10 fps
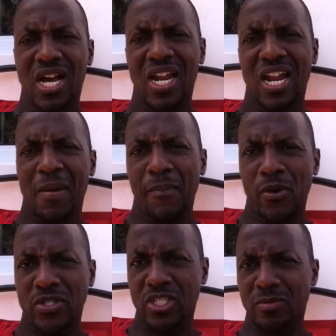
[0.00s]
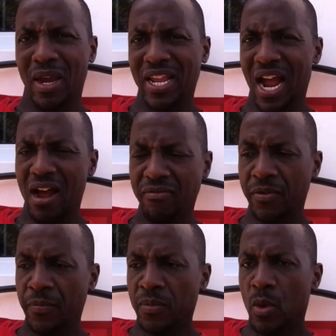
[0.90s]
a lot of persons might have
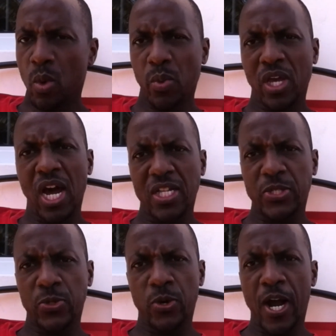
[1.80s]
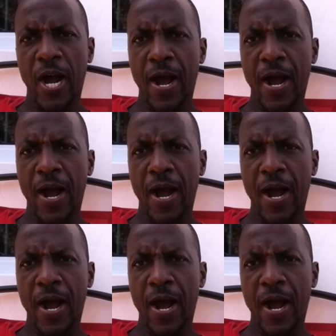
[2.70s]
with regards to